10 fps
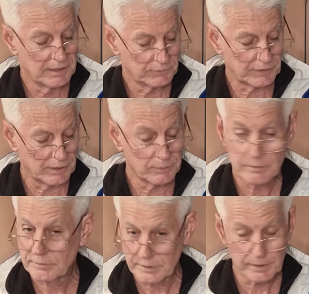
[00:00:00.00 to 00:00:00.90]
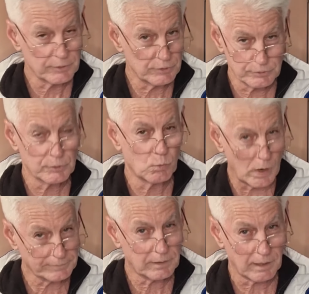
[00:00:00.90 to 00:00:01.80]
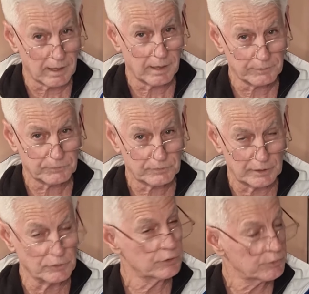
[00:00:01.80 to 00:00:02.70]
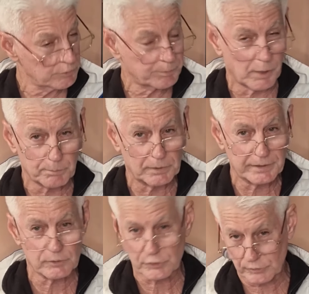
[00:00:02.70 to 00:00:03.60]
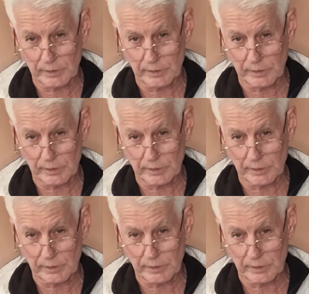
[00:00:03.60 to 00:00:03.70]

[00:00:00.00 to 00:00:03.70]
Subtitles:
So, you know, you do one class and you do it properly and